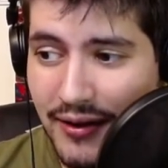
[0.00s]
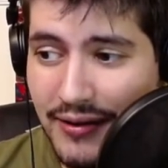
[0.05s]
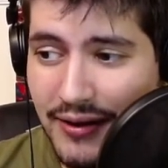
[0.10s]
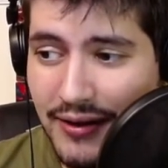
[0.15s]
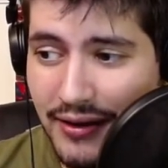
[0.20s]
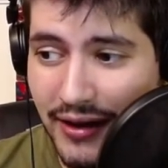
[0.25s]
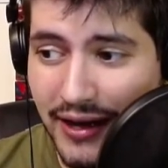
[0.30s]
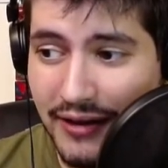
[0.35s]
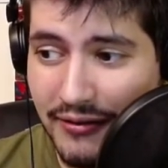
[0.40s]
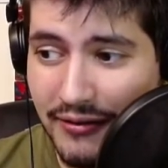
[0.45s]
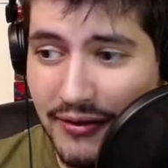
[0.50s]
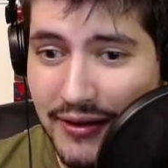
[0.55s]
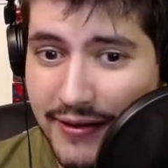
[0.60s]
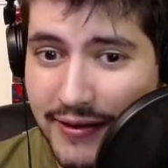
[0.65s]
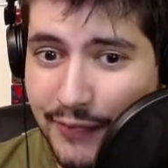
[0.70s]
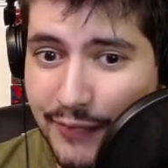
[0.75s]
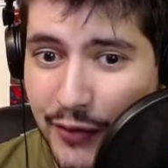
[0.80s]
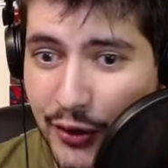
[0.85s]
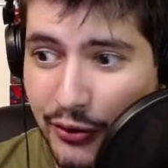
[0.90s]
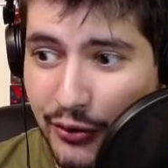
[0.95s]
Like,
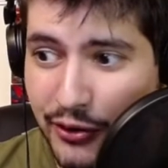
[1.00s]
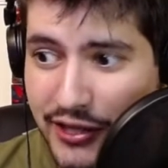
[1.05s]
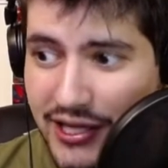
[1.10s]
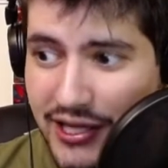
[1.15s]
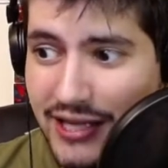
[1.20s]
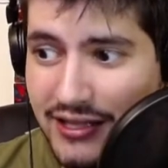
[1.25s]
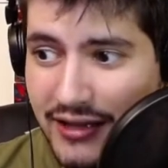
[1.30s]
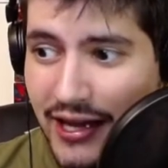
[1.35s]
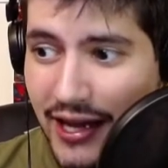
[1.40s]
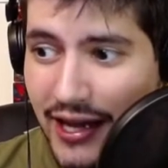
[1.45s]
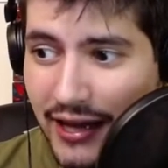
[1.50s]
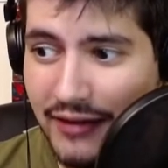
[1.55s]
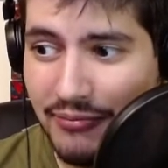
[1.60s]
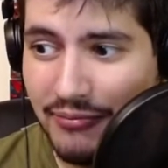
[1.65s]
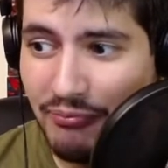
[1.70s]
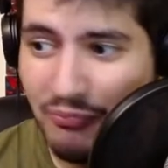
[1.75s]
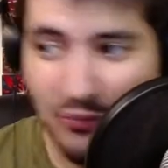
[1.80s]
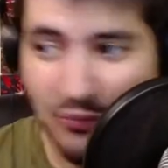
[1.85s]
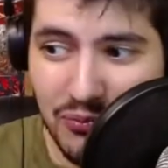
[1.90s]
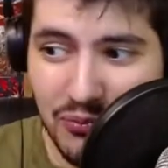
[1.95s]
you could just take
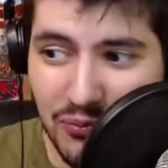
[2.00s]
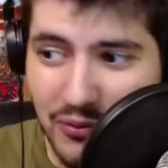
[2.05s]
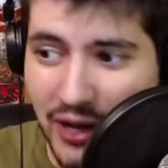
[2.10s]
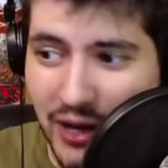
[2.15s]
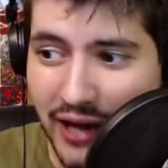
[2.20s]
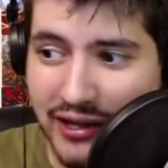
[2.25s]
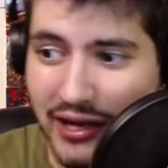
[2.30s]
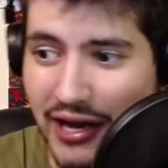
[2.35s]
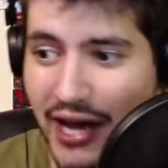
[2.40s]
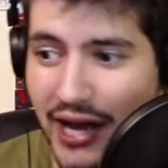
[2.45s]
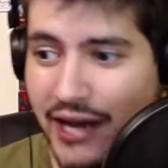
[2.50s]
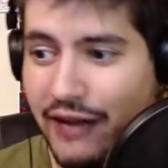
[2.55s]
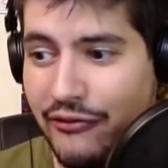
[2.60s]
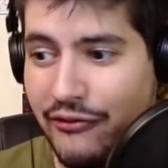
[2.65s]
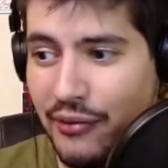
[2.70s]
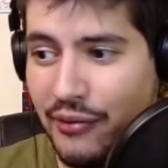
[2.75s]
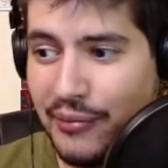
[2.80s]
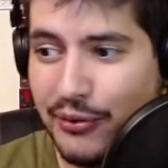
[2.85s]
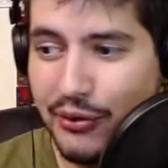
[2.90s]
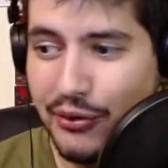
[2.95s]
the data
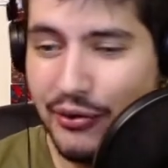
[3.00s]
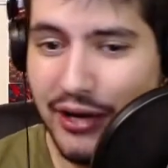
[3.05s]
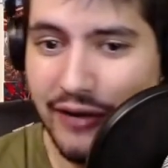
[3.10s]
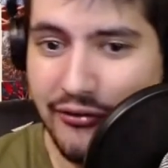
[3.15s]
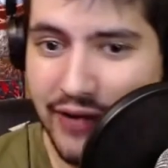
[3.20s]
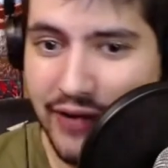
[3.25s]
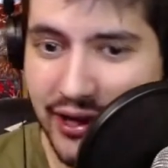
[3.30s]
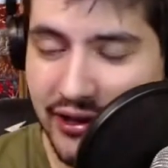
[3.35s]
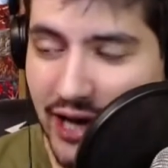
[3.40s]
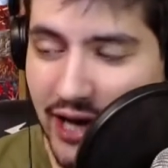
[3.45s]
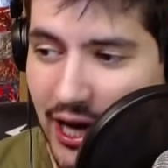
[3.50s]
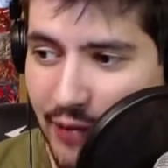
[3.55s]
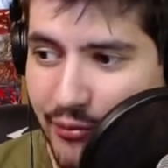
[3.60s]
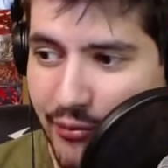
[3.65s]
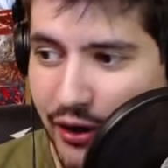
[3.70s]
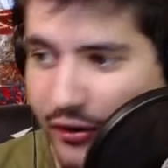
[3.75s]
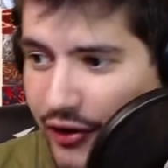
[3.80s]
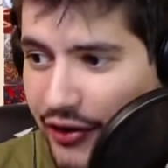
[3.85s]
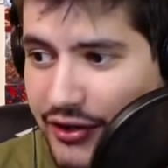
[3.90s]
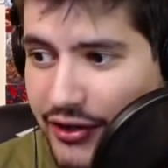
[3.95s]
from 2 different time
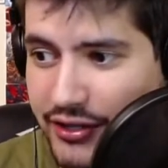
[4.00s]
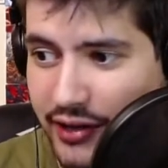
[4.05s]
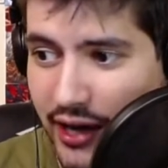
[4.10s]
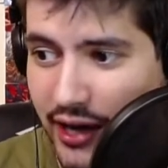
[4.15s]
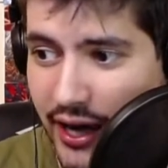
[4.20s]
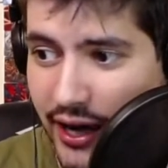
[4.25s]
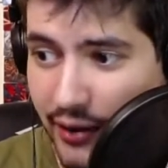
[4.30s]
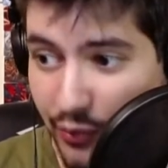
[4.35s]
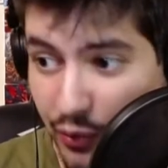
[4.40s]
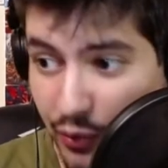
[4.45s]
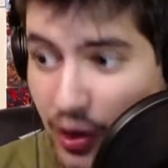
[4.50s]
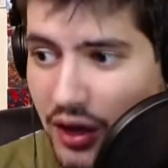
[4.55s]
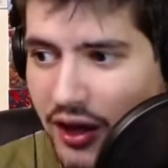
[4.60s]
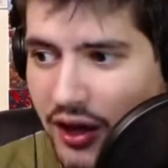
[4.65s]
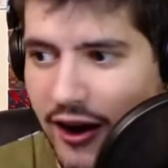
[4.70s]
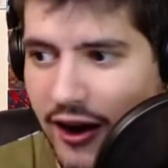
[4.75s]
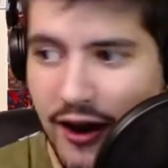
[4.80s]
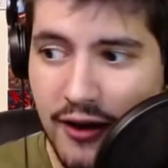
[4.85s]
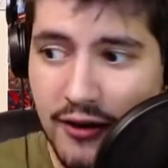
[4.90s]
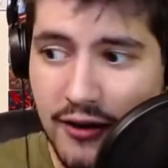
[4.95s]
periods, and
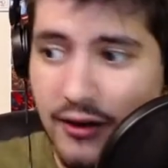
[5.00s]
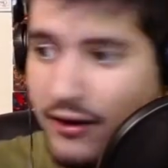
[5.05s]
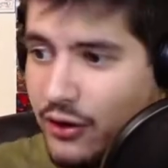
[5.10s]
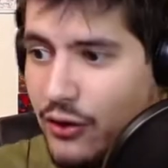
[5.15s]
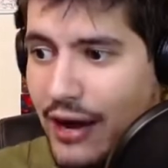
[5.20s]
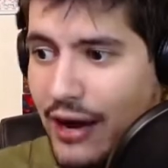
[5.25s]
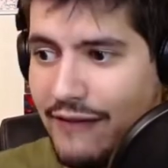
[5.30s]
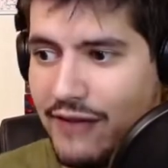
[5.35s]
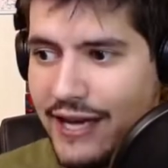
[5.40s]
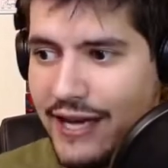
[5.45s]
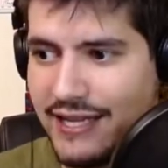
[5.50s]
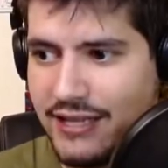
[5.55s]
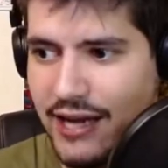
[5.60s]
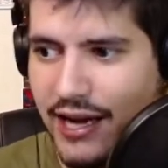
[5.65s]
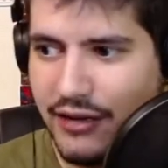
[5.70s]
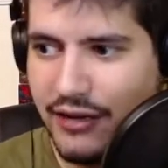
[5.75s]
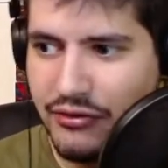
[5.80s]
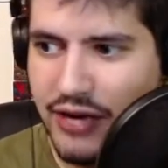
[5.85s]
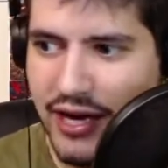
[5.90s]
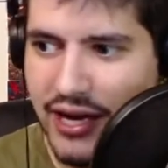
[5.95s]
voila, you have less
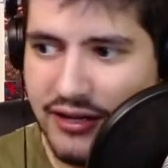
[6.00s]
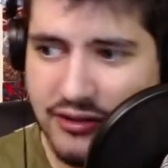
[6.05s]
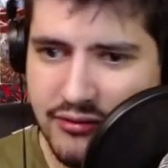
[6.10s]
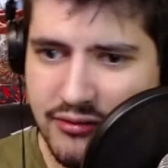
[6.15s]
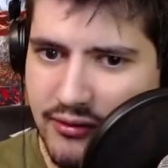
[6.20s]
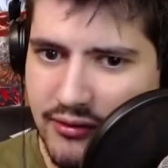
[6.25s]
hate rates.